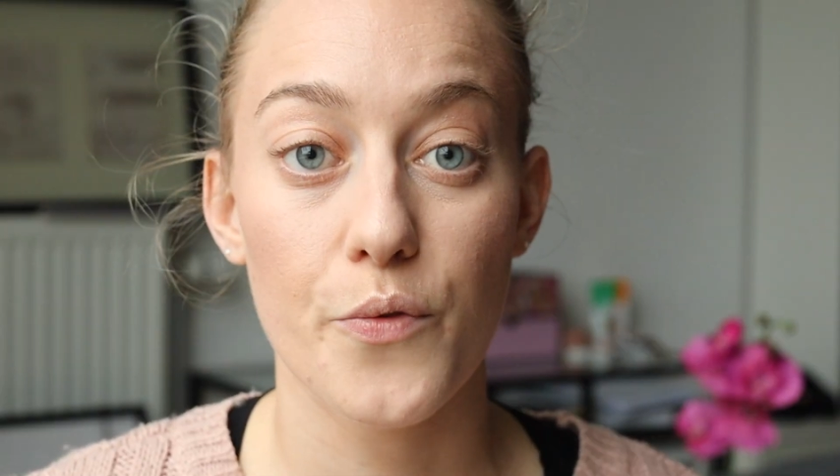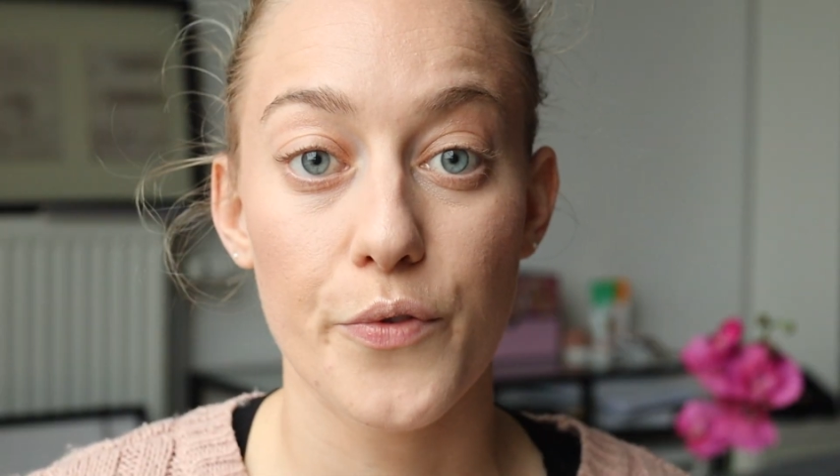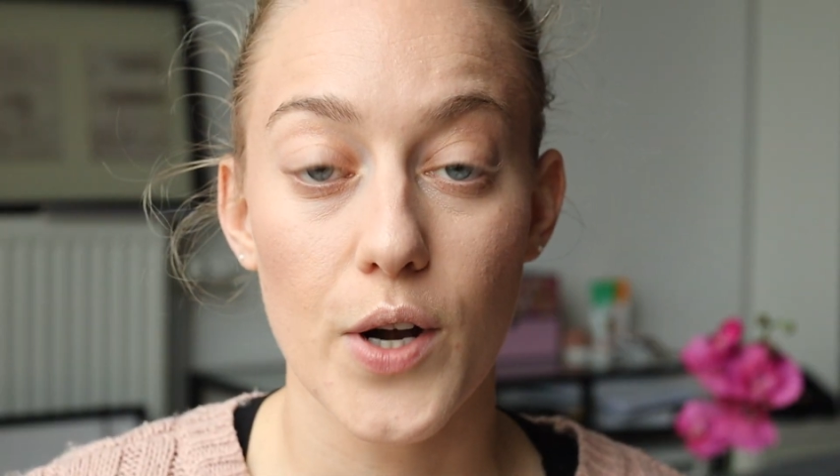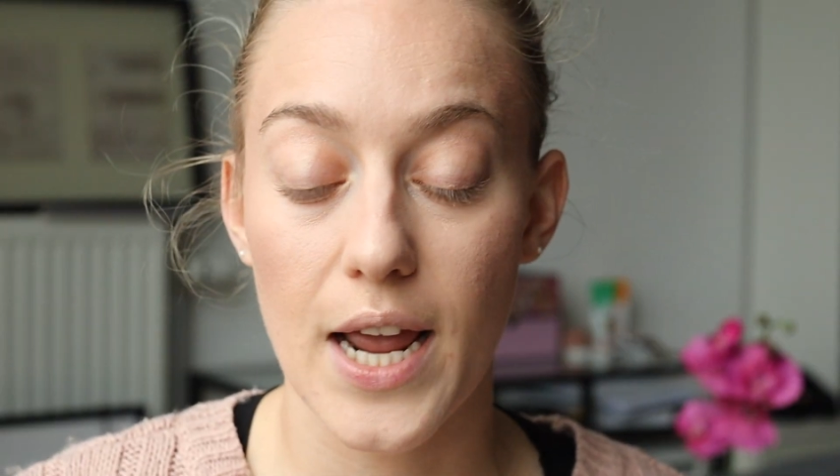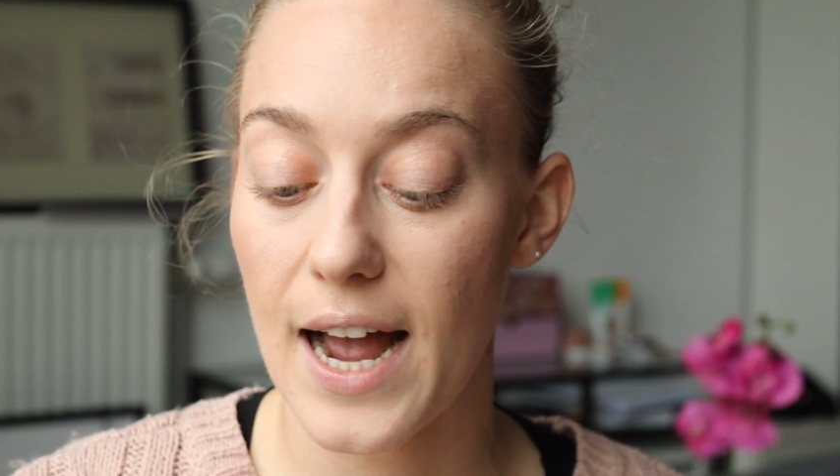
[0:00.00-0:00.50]

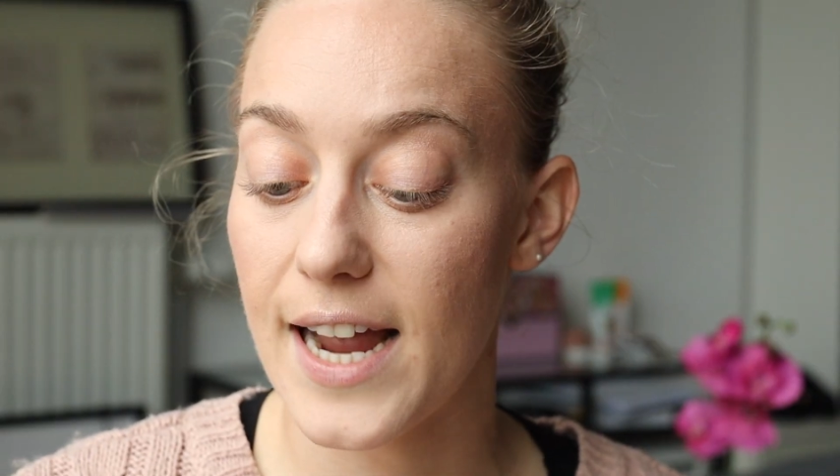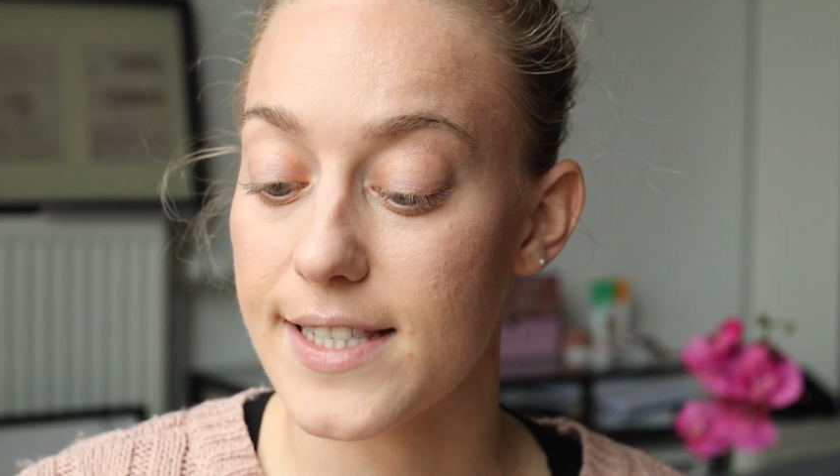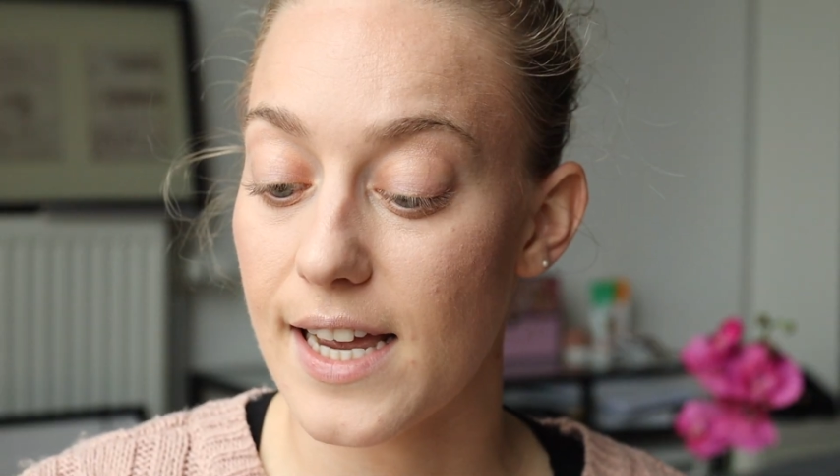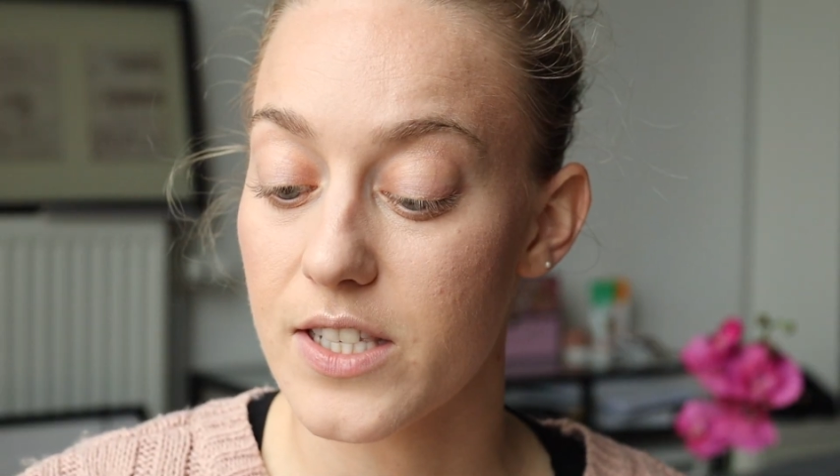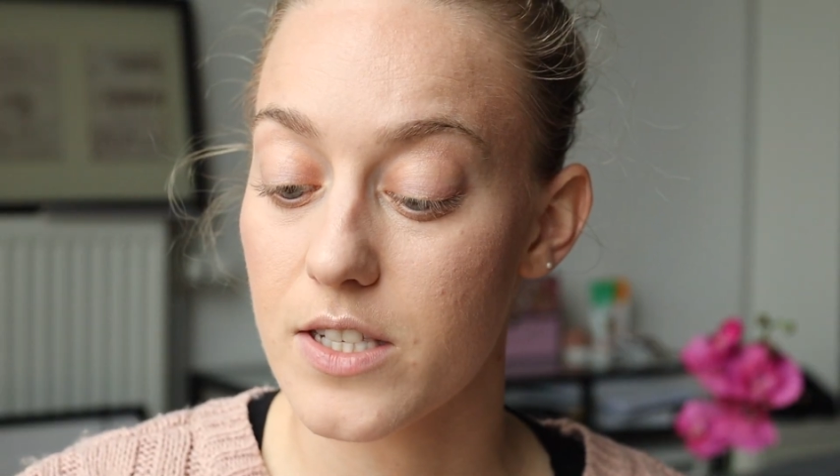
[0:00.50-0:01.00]
for the
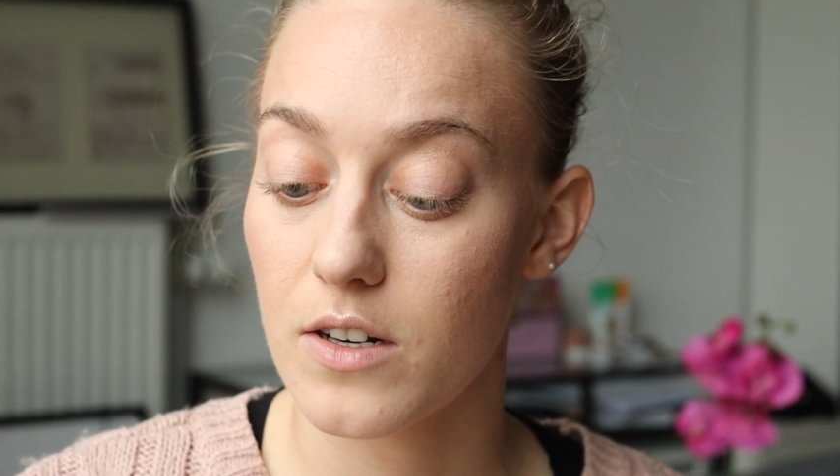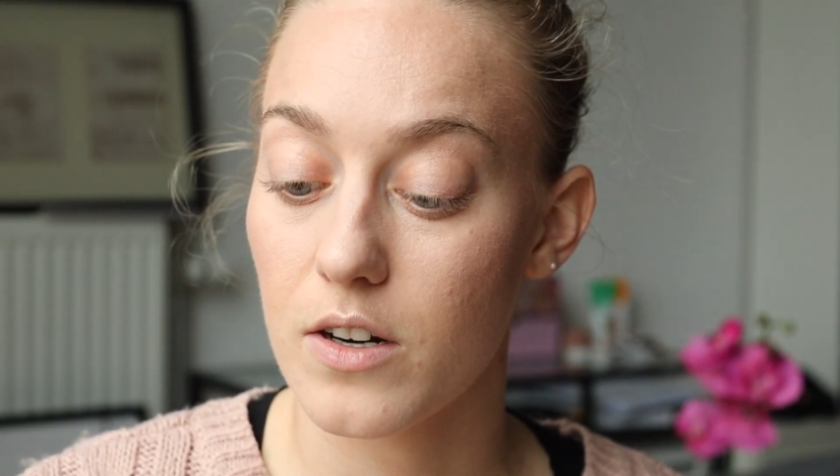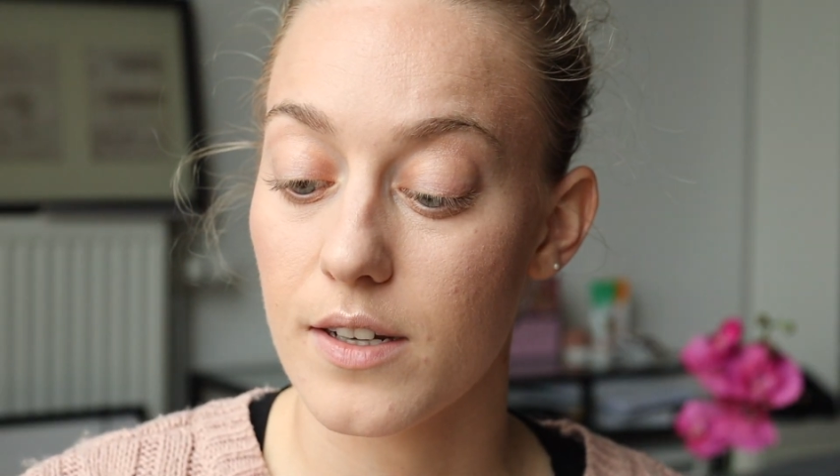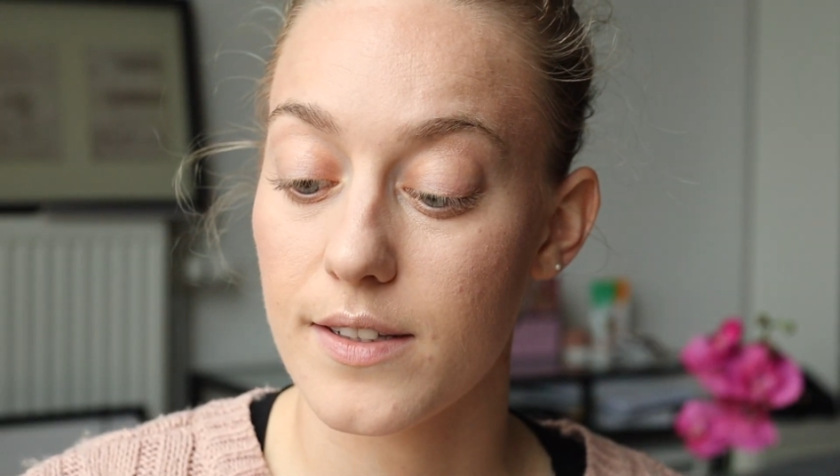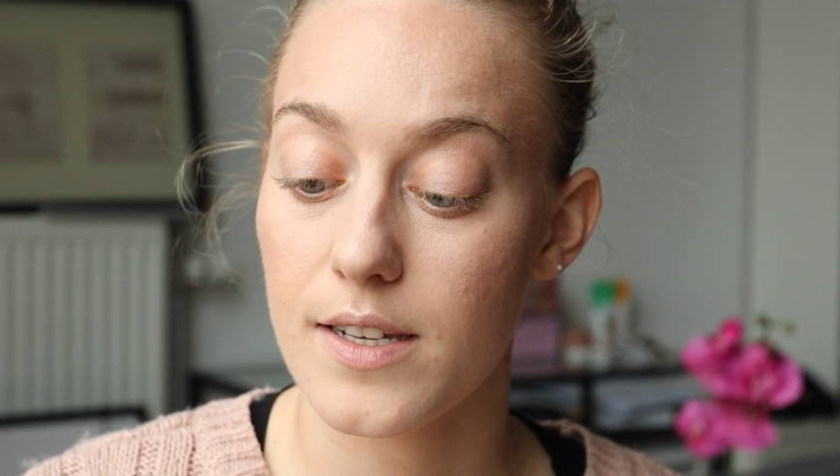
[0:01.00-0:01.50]
eyes I
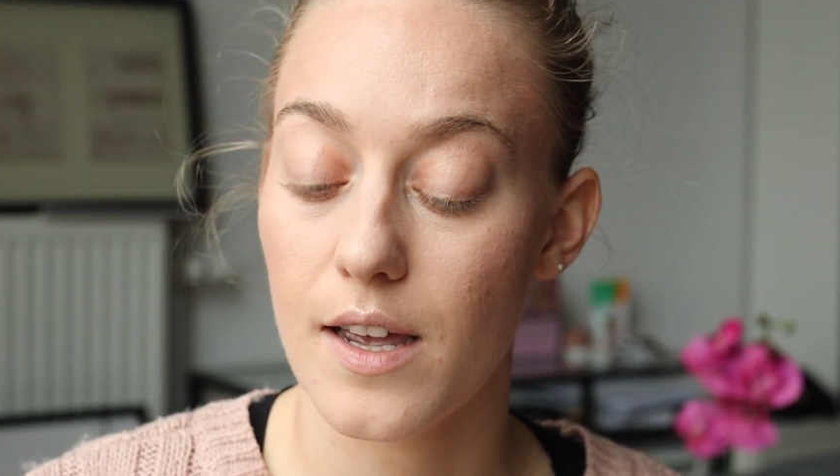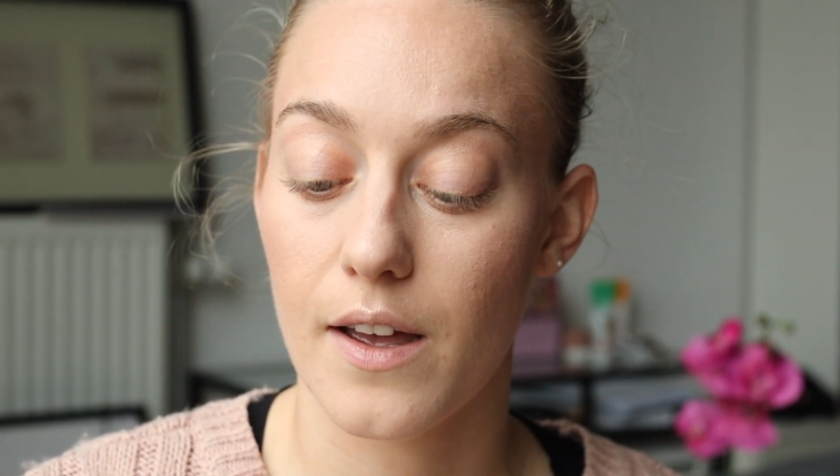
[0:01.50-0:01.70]
started